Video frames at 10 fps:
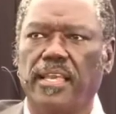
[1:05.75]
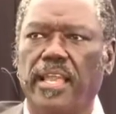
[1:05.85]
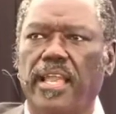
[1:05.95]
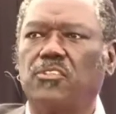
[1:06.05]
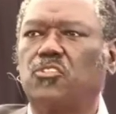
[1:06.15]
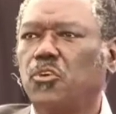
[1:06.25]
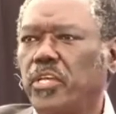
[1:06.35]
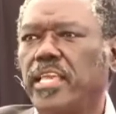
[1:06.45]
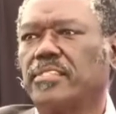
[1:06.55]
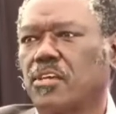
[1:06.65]
And 2
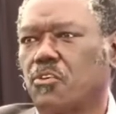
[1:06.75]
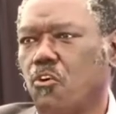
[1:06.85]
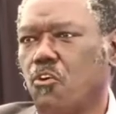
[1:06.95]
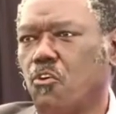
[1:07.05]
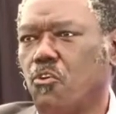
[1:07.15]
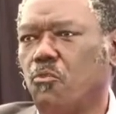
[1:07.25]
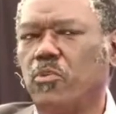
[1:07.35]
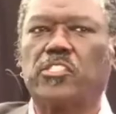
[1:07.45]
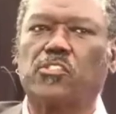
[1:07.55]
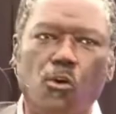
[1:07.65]
years ago, we
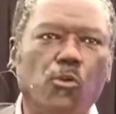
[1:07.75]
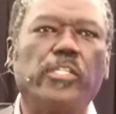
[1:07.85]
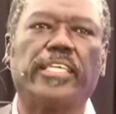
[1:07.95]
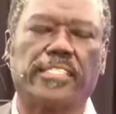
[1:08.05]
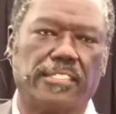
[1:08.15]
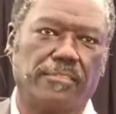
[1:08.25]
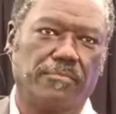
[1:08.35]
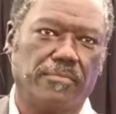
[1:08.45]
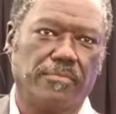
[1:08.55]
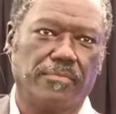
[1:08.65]
sold it.
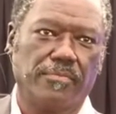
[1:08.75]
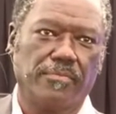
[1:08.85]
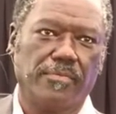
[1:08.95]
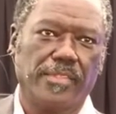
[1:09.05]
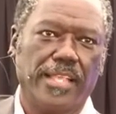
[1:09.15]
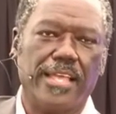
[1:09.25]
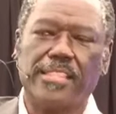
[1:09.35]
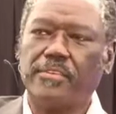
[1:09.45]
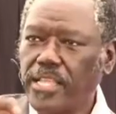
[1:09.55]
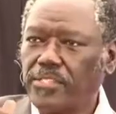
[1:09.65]
And the
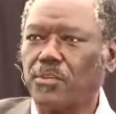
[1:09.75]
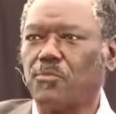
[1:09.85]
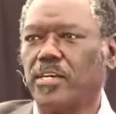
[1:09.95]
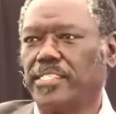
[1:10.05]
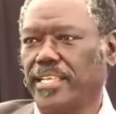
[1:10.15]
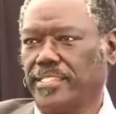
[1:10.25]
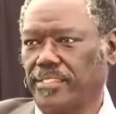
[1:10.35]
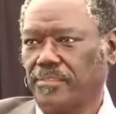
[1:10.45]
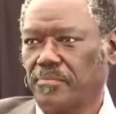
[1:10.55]
reason was this.